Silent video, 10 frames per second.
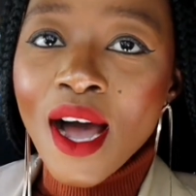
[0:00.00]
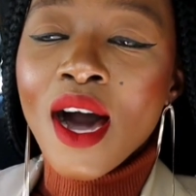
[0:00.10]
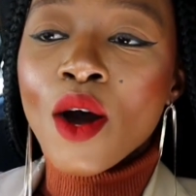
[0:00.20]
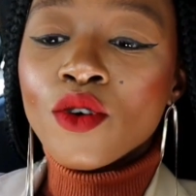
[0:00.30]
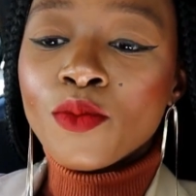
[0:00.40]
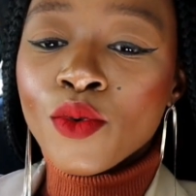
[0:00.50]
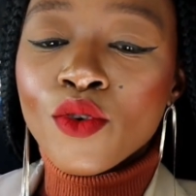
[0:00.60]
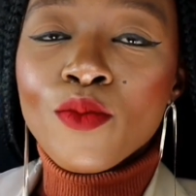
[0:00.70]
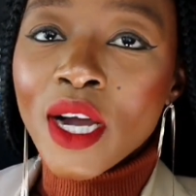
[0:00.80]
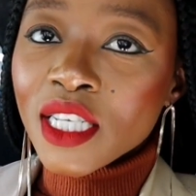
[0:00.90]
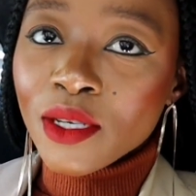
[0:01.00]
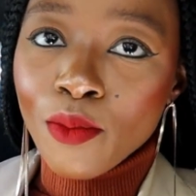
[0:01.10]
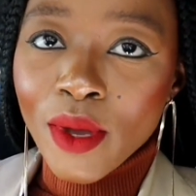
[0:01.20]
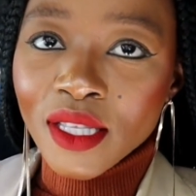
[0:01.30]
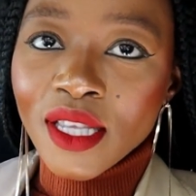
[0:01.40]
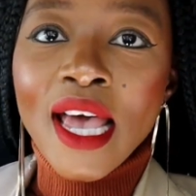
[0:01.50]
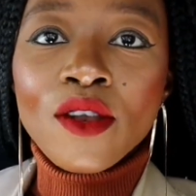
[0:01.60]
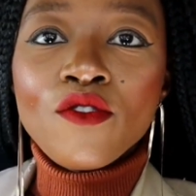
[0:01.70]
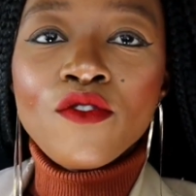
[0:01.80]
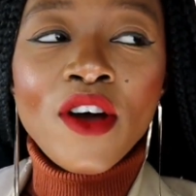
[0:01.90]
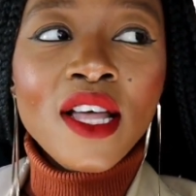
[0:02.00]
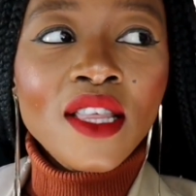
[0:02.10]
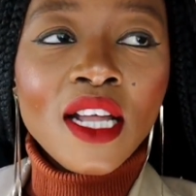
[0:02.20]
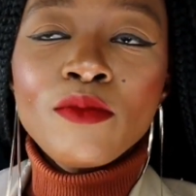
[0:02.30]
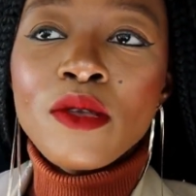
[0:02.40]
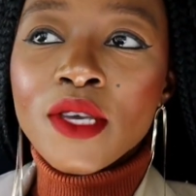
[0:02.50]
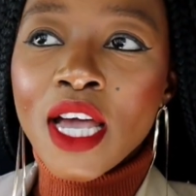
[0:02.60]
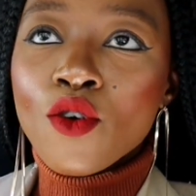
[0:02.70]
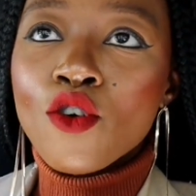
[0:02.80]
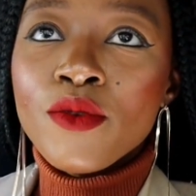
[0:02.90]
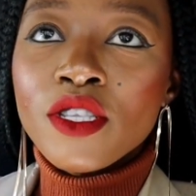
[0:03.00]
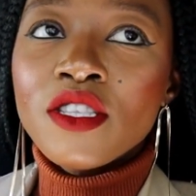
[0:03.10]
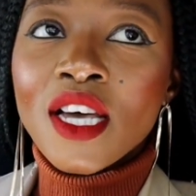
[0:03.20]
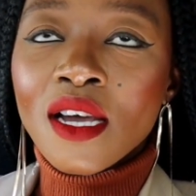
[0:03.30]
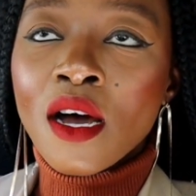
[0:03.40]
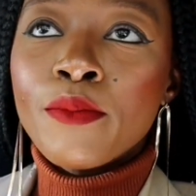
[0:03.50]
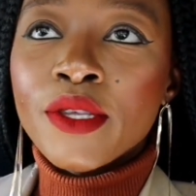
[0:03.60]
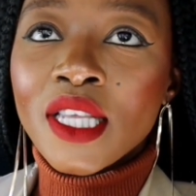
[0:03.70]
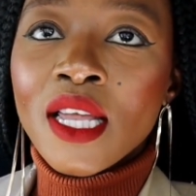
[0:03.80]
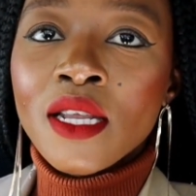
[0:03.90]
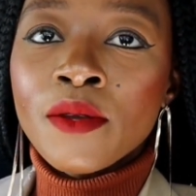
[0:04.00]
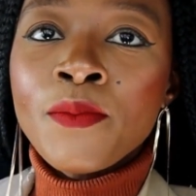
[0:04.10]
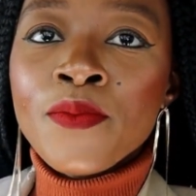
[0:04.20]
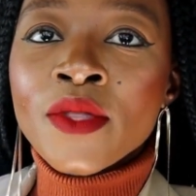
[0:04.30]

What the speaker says: I would book my shipments, and we find that maybe I commit that I'll be sending